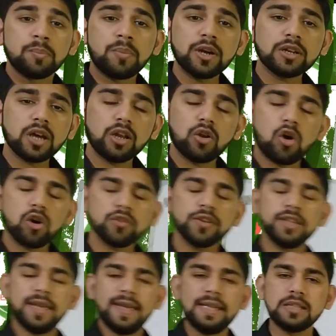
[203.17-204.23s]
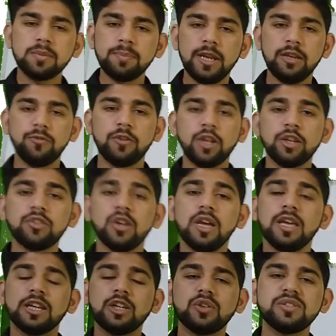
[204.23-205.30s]
But along with the health benefits,
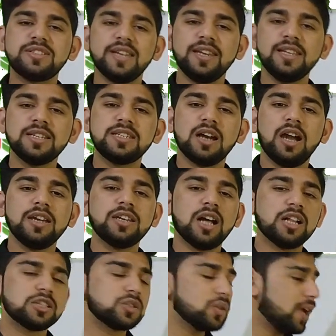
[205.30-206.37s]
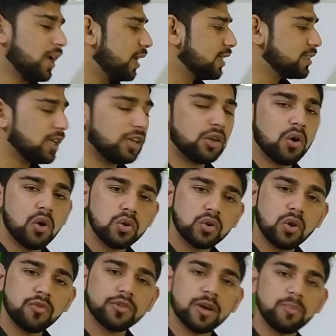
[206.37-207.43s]
ketogenic diet also has a lot
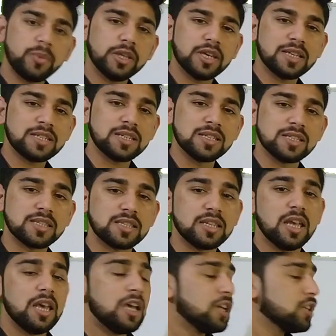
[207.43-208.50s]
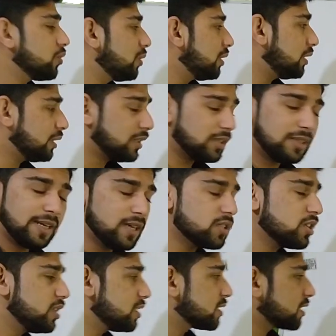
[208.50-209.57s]
of complications. So
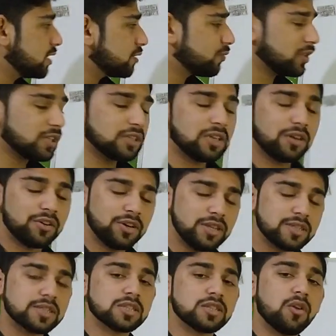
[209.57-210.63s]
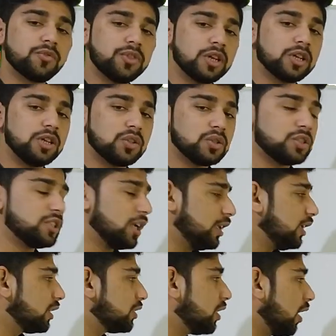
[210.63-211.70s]
let's discuss what are the risks of the
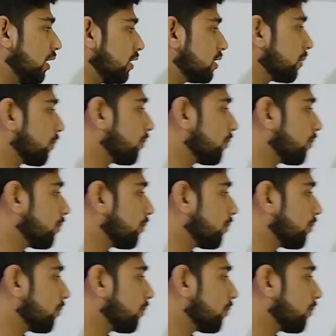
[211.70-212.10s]
ketogenic diet.